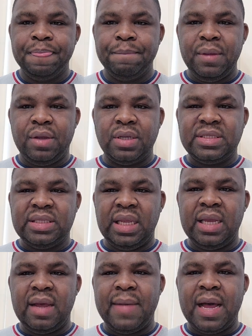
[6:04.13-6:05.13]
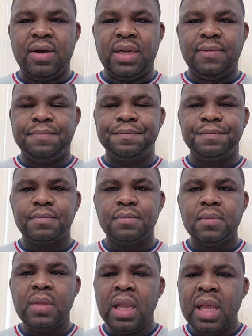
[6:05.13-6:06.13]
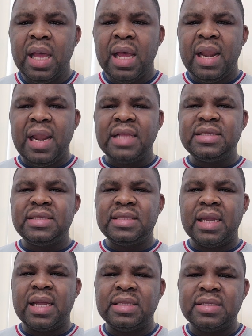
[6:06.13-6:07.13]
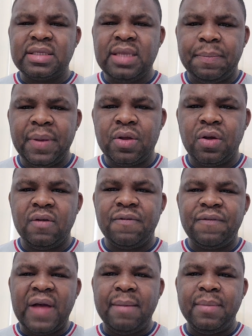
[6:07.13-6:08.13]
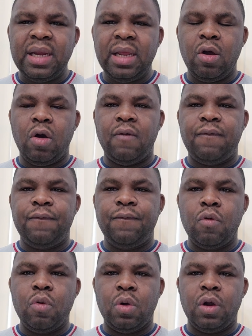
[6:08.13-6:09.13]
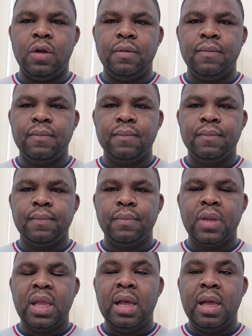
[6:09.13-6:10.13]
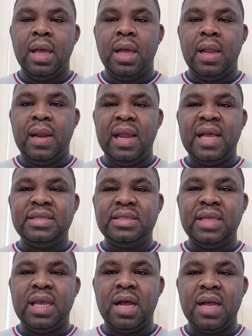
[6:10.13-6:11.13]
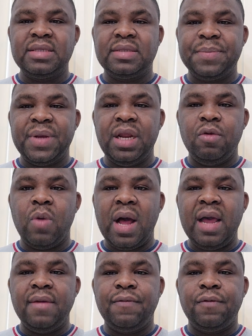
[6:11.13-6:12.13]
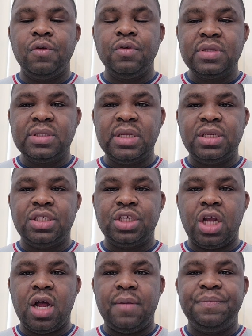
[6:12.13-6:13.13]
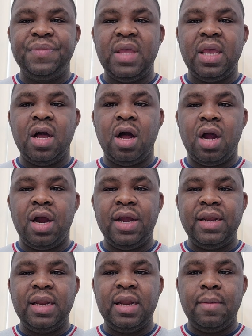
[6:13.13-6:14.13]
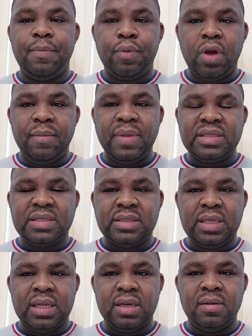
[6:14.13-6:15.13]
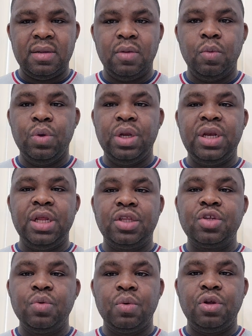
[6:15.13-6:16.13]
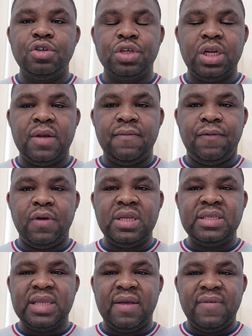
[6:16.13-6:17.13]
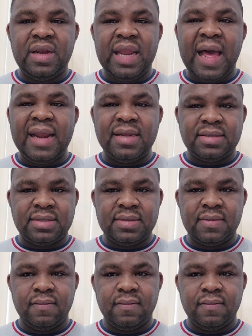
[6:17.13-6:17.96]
because think about it. Let's take a typical family of four. Let's say husband and wife lose the job. They are in unemployment still with the $247.